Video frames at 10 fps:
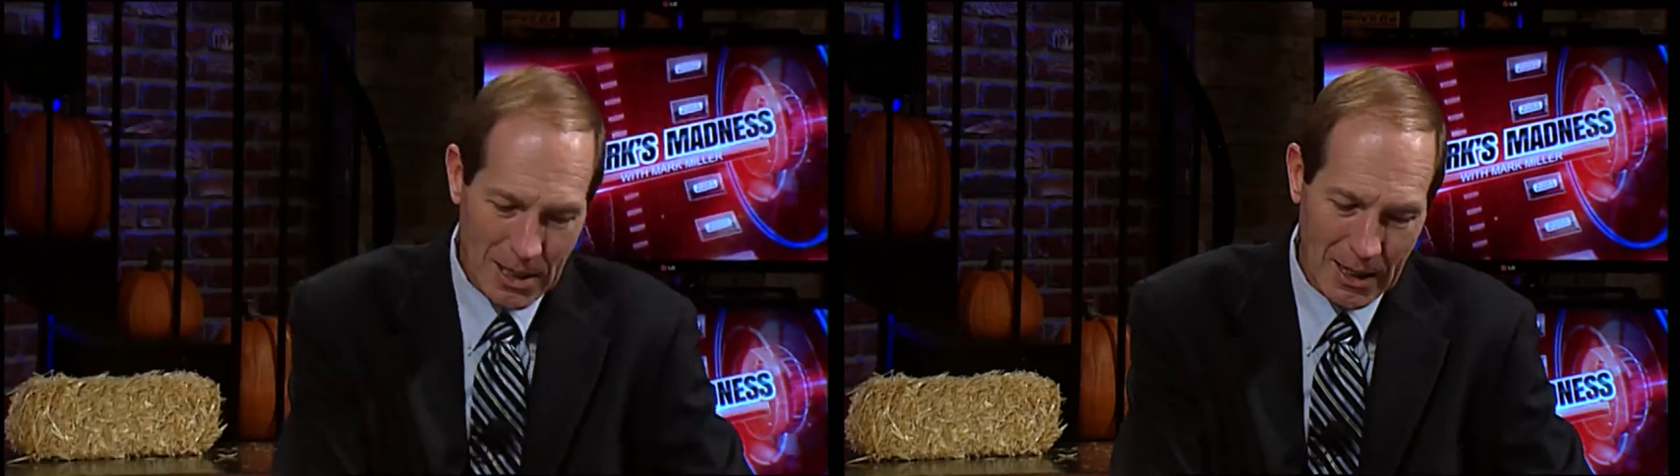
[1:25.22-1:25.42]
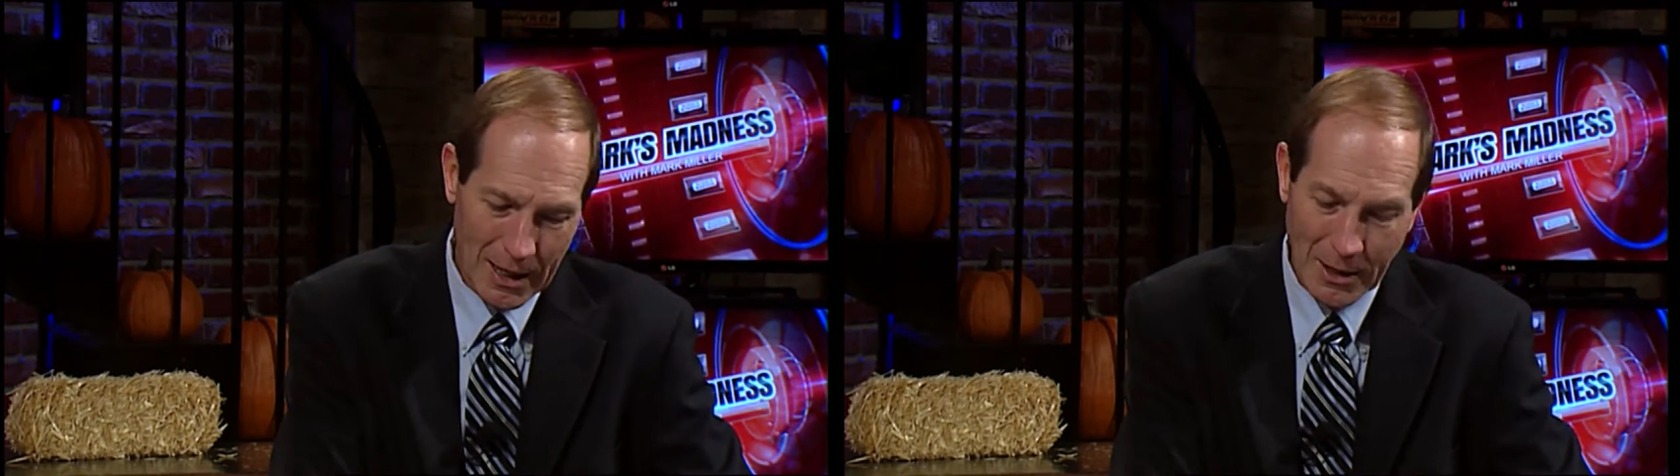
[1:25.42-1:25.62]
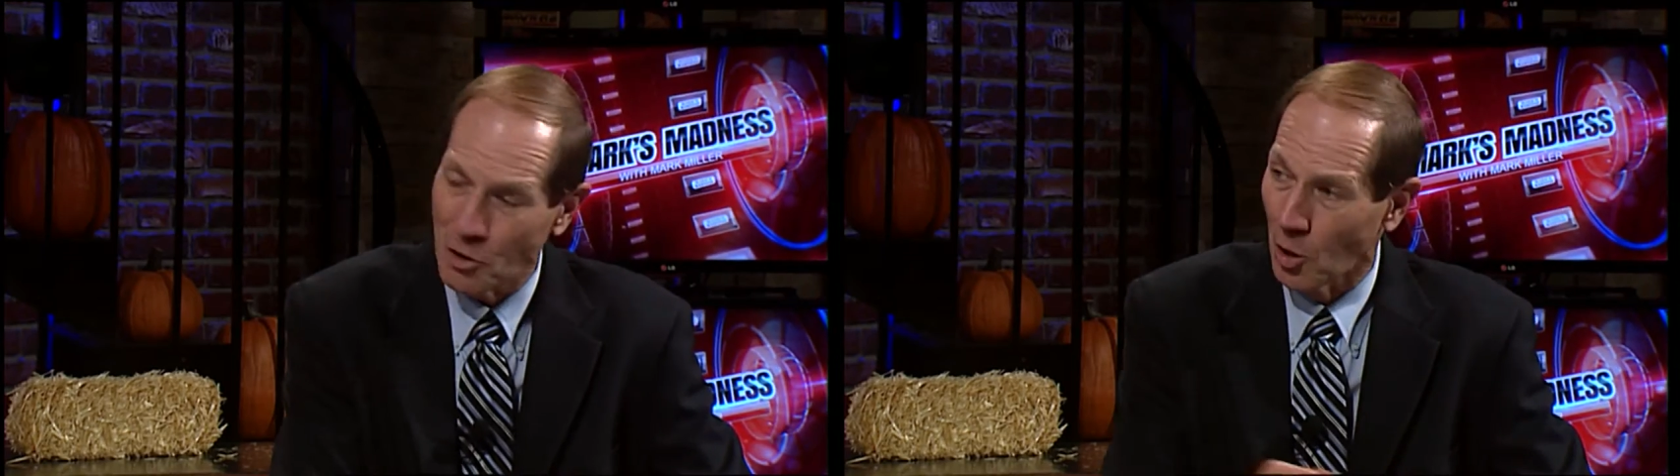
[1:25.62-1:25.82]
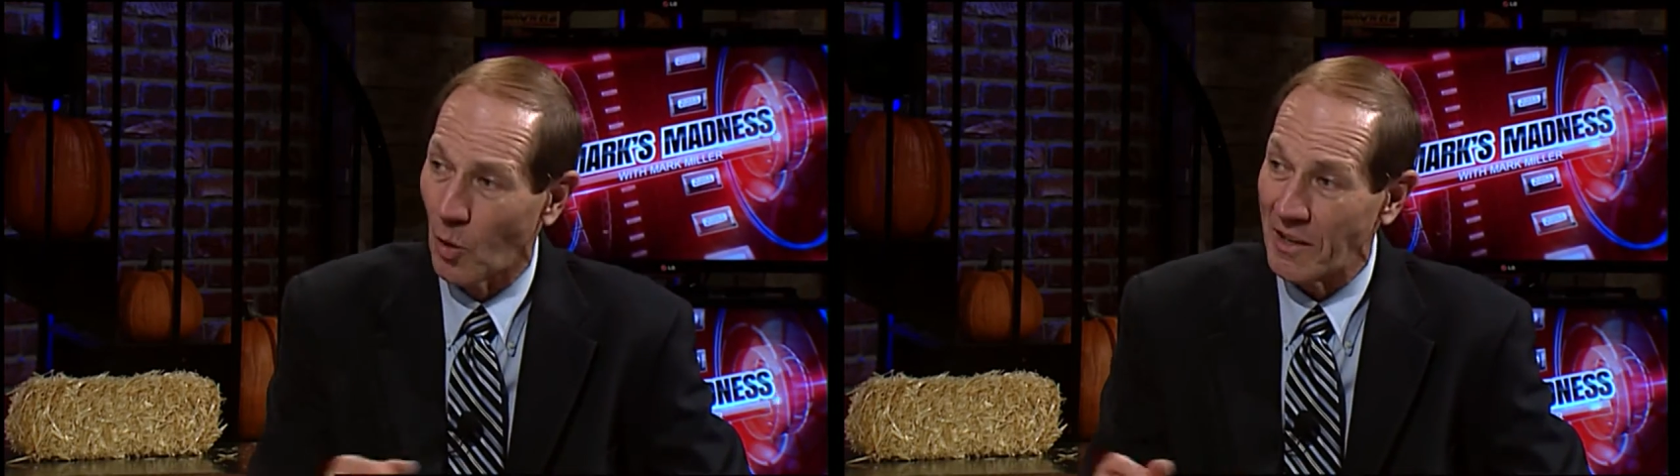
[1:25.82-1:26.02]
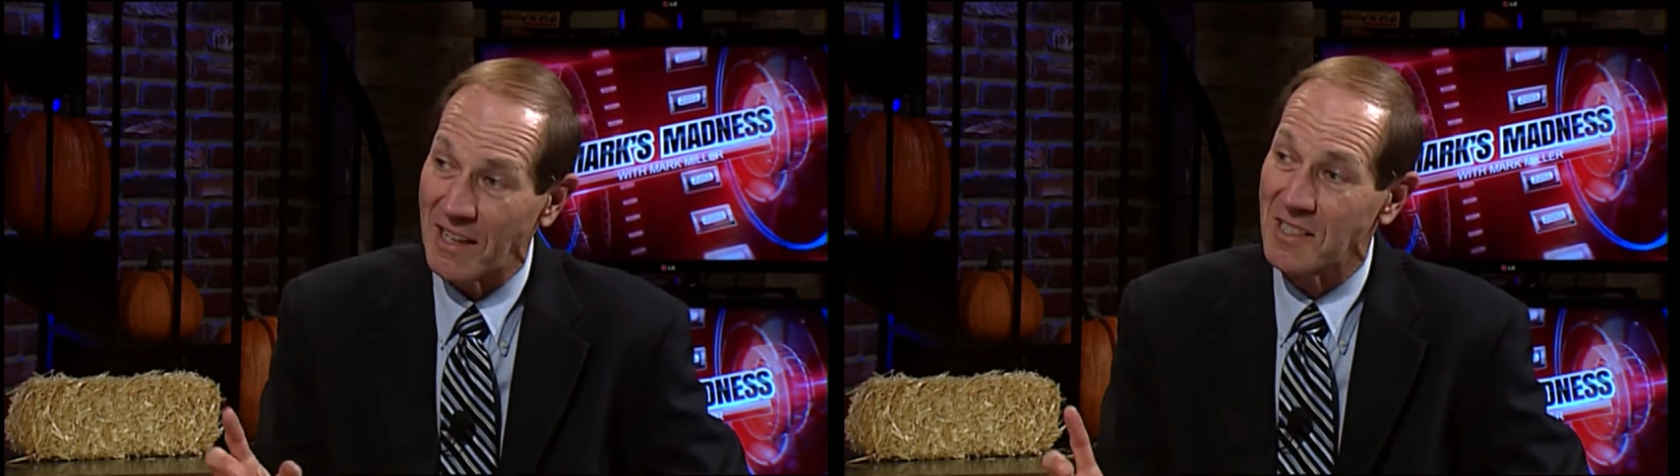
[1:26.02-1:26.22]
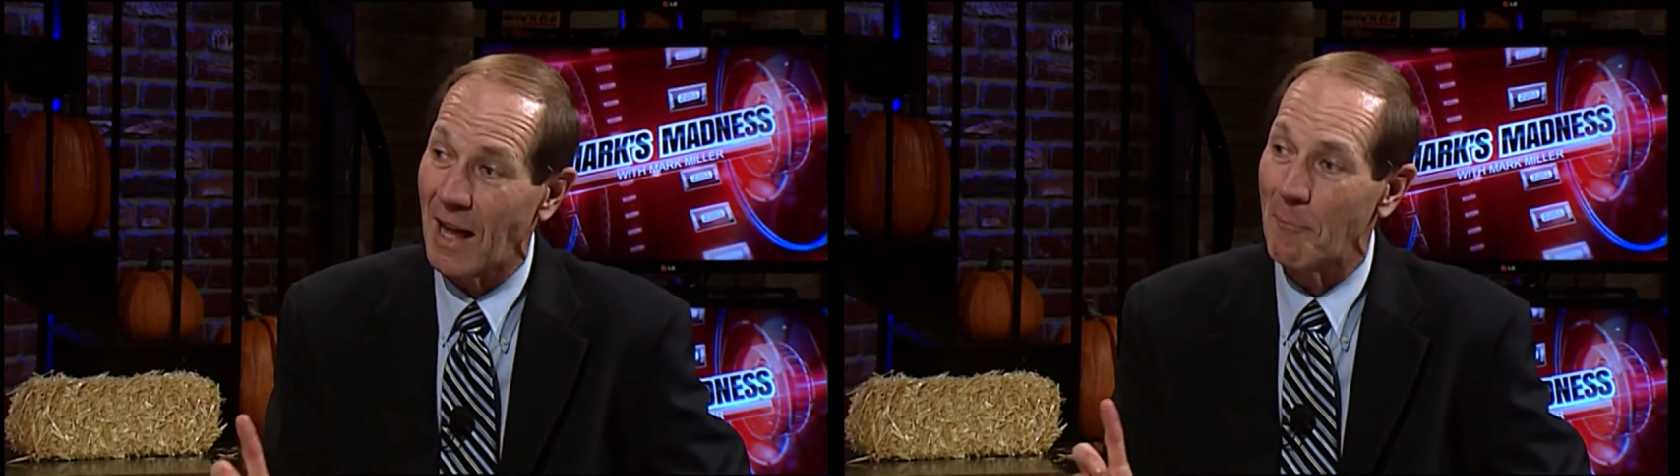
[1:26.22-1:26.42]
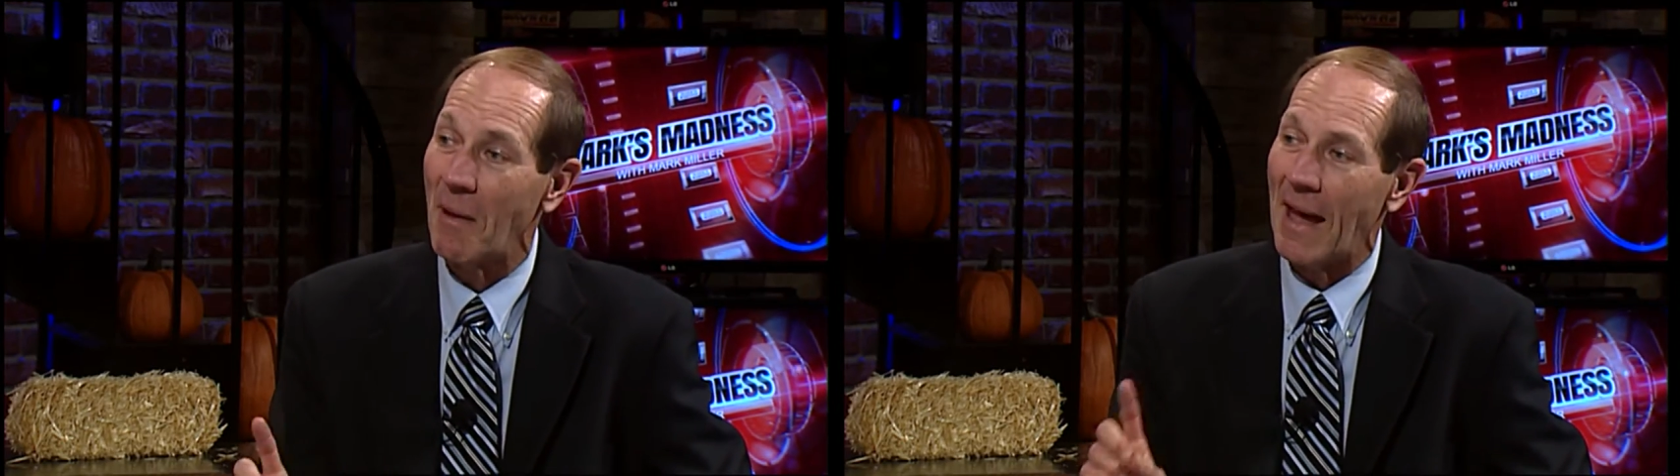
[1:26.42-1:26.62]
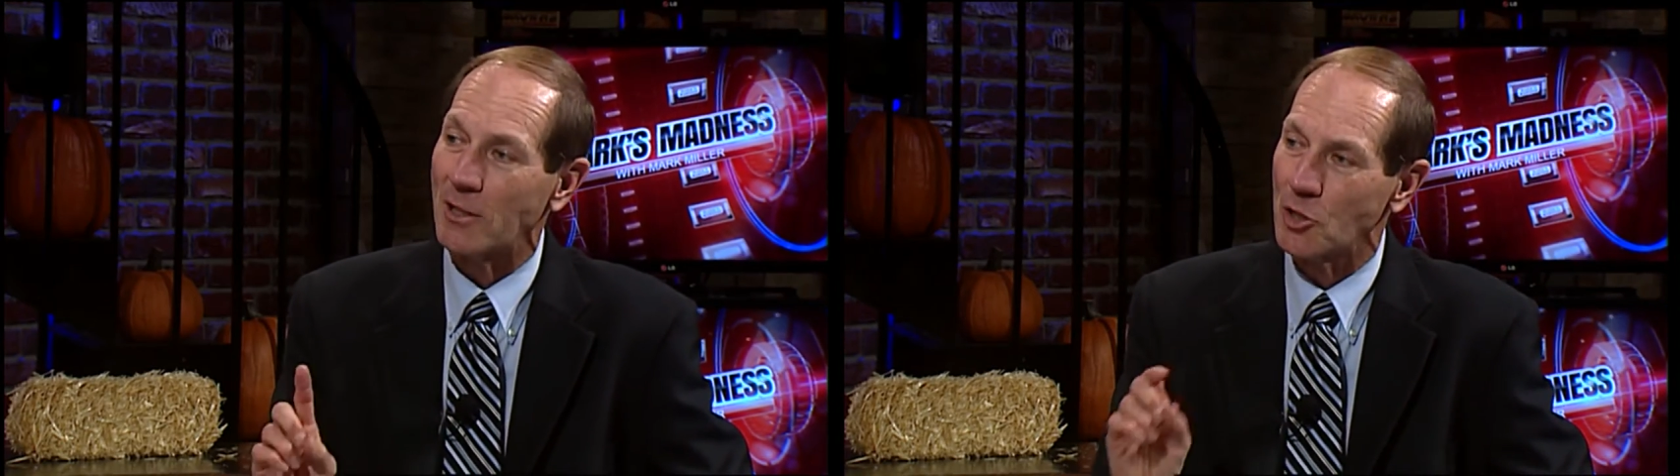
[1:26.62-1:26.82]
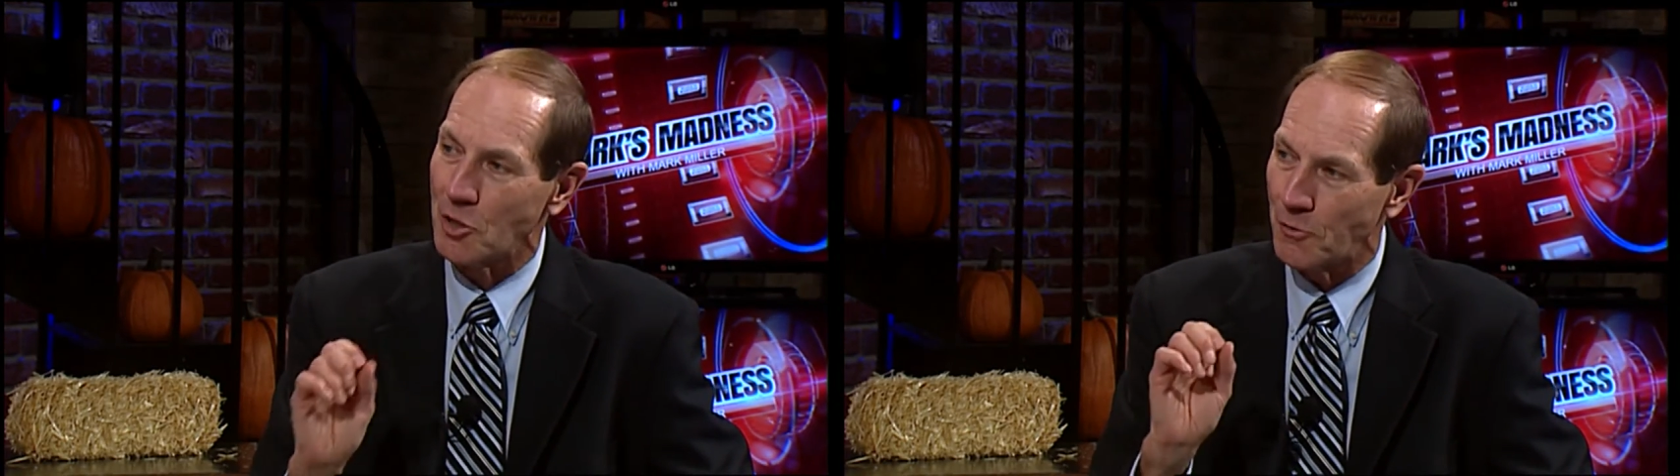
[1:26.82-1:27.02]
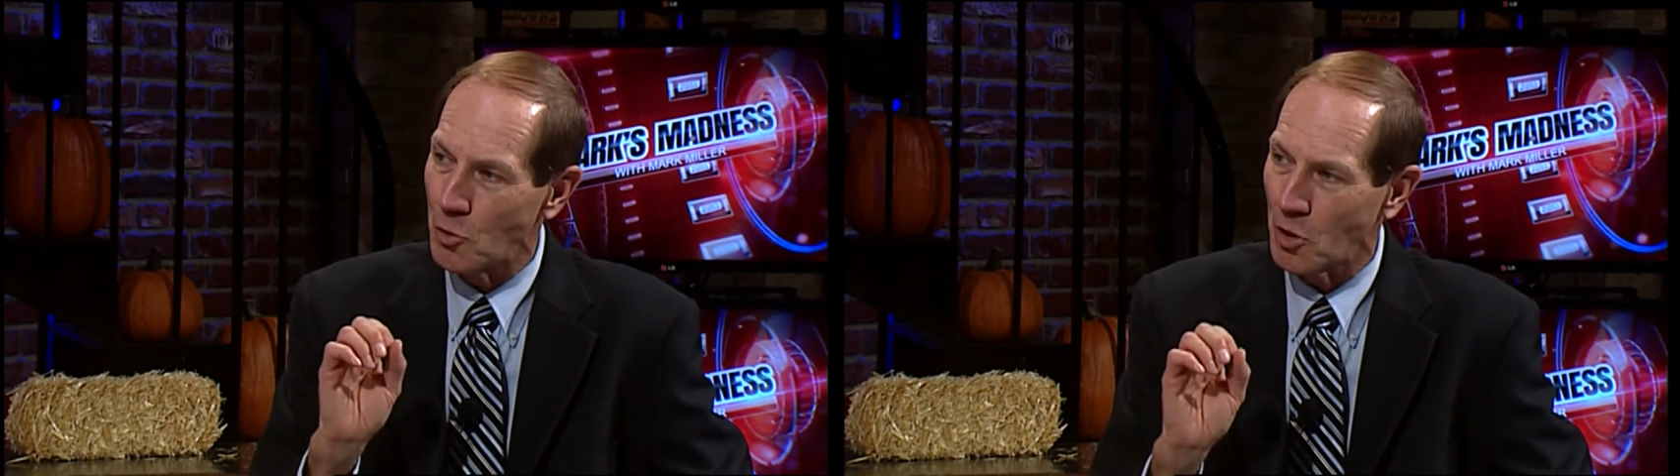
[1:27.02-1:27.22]
Uh, and you know what? That's not bad because
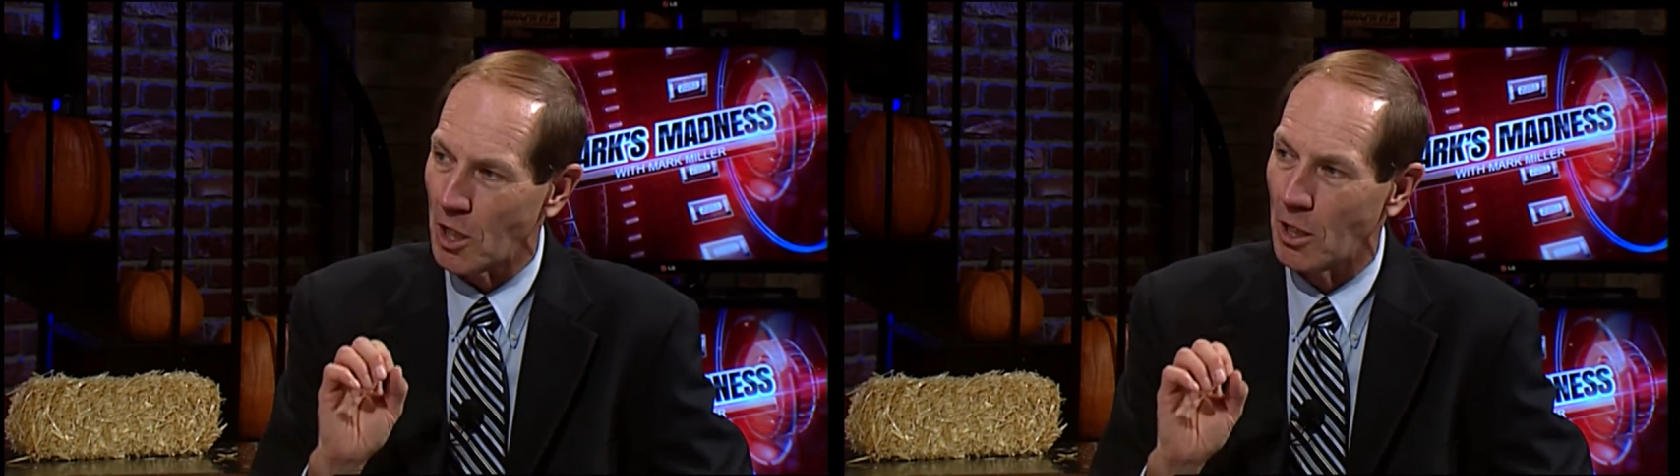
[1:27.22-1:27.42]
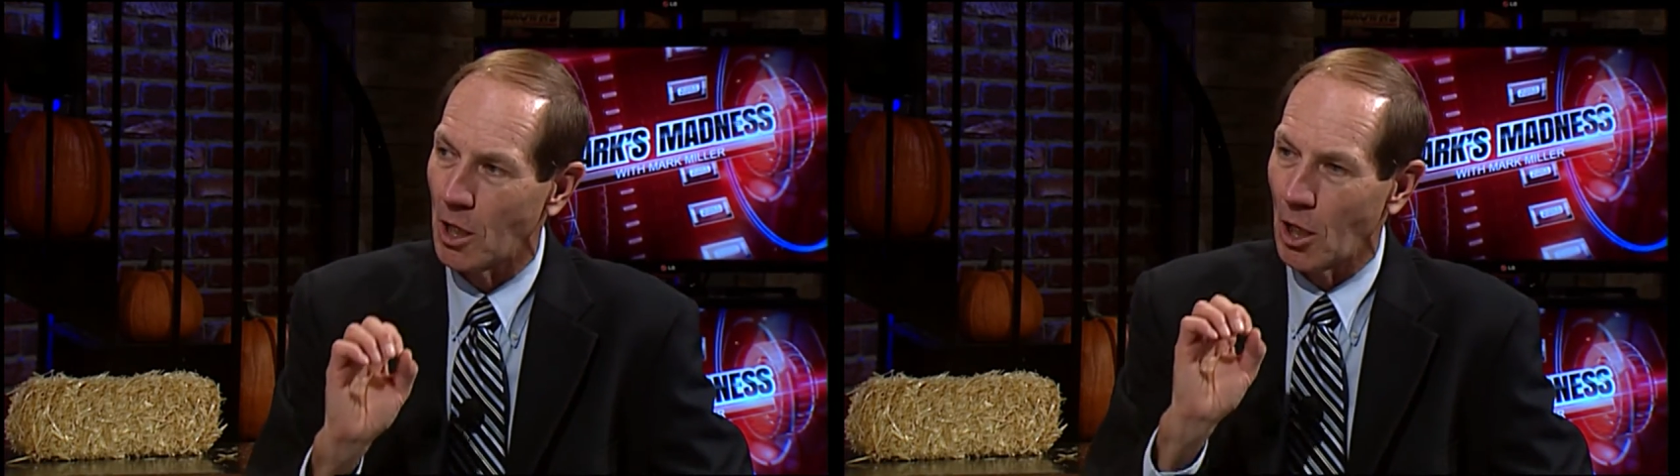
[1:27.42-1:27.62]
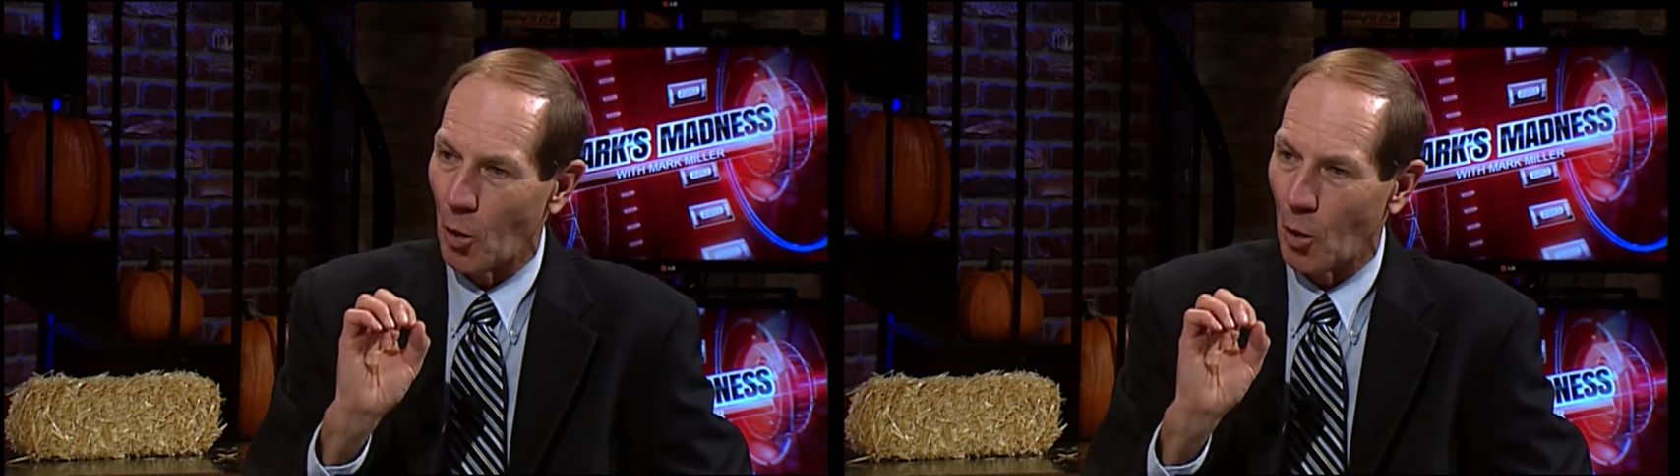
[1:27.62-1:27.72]
if you can